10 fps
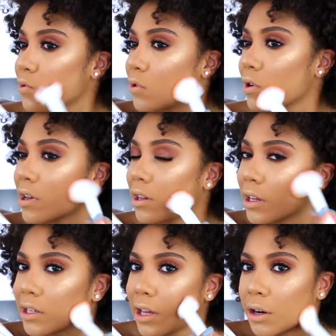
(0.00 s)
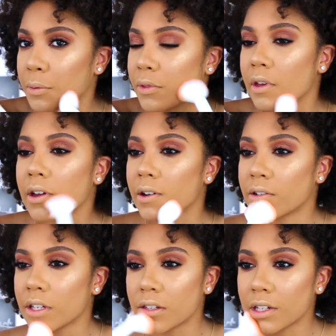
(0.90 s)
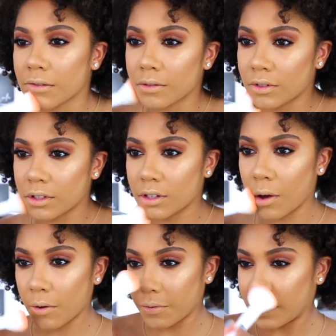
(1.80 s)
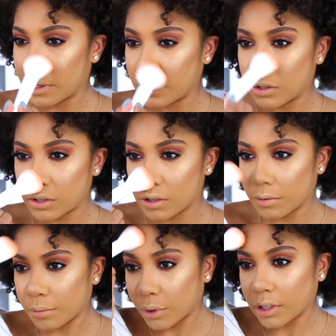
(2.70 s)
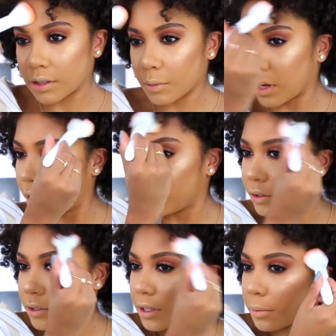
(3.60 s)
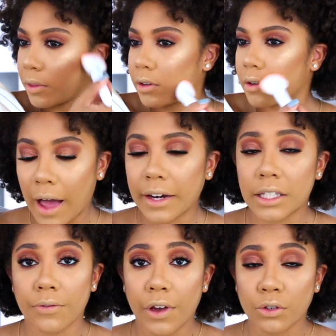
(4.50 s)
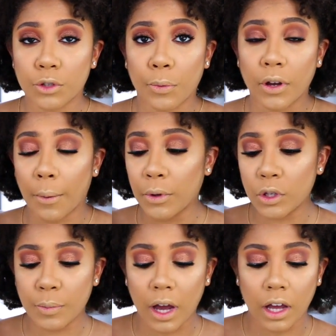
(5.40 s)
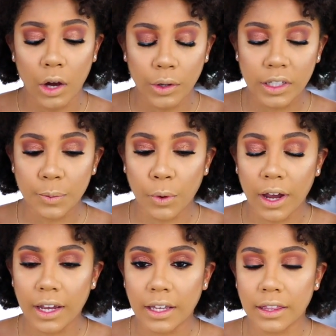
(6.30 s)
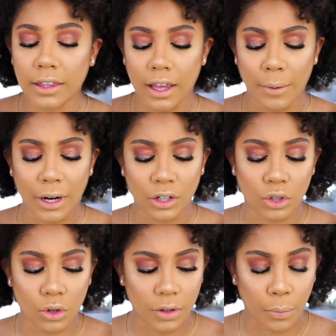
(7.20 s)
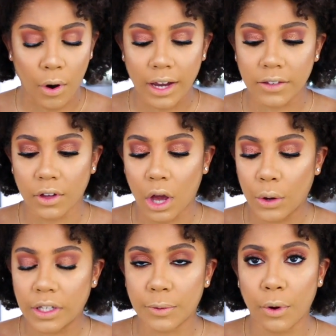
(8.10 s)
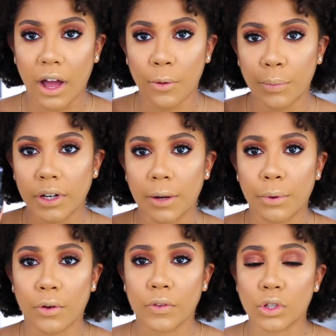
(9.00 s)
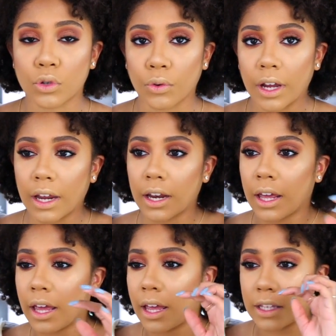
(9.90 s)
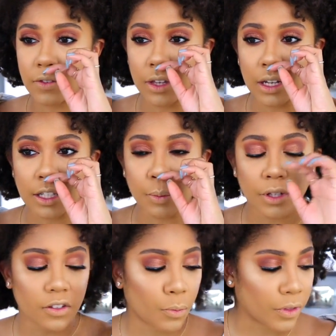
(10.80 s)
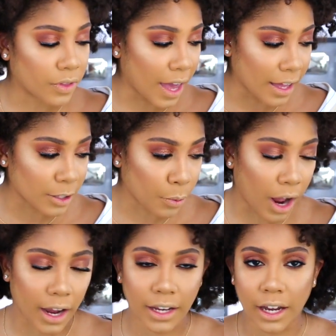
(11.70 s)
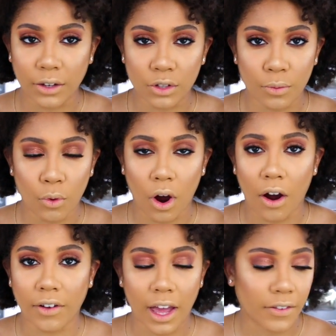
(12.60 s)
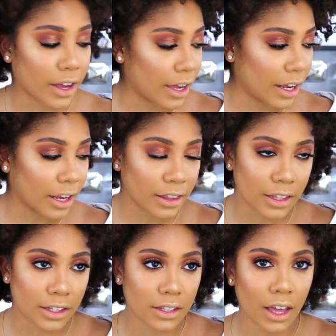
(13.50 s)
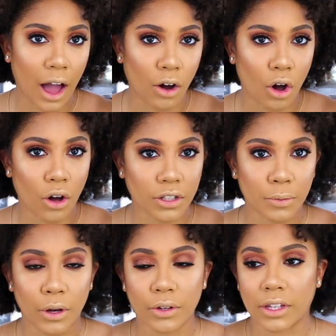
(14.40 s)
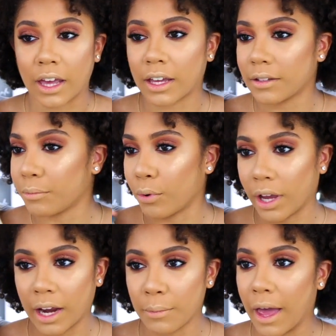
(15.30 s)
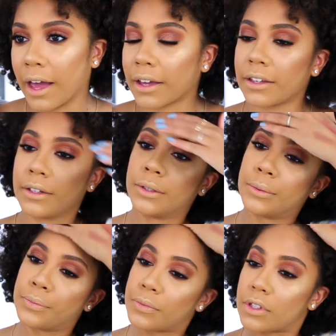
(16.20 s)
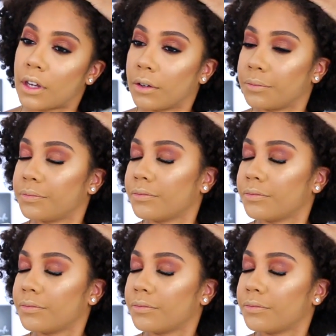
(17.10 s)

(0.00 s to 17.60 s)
You know, kind of like down up in there, just to bring some color or something. I need some facial spray. I'm gonna use my Koki spray. I'm not sure the price of the Koki spray. I'll put it up here on the screen. It's inexpensive, but that spray I cannot use no more. I already have a headache and this alcohol smell is like bringing it back. So.